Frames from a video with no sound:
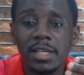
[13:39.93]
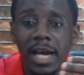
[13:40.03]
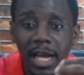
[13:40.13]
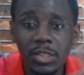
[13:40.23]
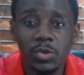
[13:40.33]

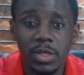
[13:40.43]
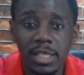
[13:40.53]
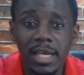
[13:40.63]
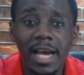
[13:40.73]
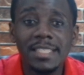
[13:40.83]

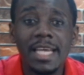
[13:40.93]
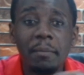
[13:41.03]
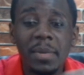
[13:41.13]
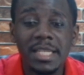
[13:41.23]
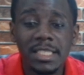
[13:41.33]
Anthony has a
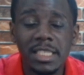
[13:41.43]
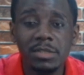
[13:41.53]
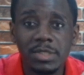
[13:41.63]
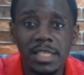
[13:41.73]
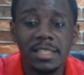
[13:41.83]
better skill
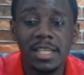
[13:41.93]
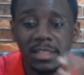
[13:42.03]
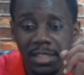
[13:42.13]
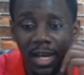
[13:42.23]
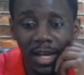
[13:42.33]
set than
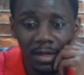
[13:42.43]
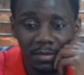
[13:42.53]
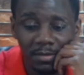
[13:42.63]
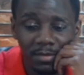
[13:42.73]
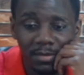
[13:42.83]
Saka,
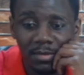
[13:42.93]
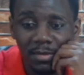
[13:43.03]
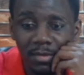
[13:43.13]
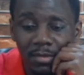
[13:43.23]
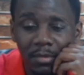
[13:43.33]

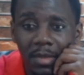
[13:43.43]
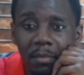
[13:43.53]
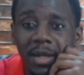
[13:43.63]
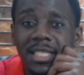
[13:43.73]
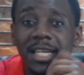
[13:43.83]

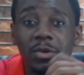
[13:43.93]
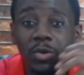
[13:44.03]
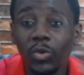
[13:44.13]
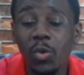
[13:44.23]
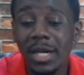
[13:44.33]
but he cannot
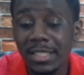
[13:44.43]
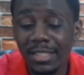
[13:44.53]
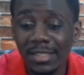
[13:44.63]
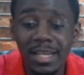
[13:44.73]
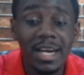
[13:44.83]
do what
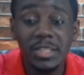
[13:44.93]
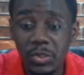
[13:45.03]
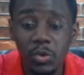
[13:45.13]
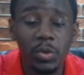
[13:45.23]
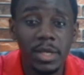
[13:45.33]
Saka is
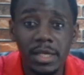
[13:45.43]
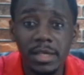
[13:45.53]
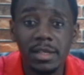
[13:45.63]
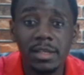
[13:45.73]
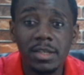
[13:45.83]
doing.
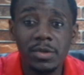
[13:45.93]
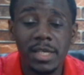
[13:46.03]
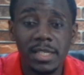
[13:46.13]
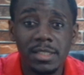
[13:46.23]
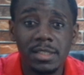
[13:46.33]
You
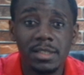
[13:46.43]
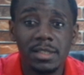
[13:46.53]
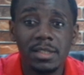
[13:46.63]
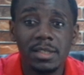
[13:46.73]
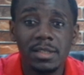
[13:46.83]
get,
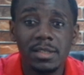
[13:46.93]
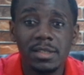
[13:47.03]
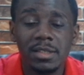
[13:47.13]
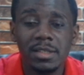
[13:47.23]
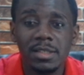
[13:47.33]

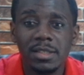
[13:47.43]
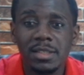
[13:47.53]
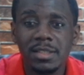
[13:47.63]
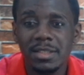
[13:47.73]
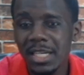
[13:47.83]

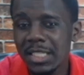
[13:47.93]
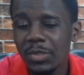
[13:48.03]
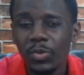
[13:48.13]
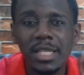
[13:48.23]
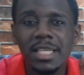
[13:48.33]
that is
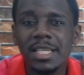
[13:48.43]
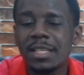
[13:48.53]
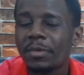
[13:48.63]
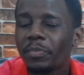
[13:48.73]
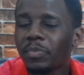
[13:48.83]
really
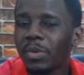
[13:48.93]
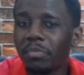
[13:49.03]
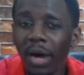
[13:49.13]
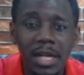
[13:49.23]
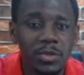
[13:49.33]

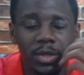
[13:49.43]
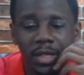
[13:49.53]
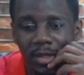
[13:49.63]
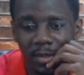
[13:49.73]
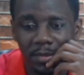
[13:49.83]
bad to hear.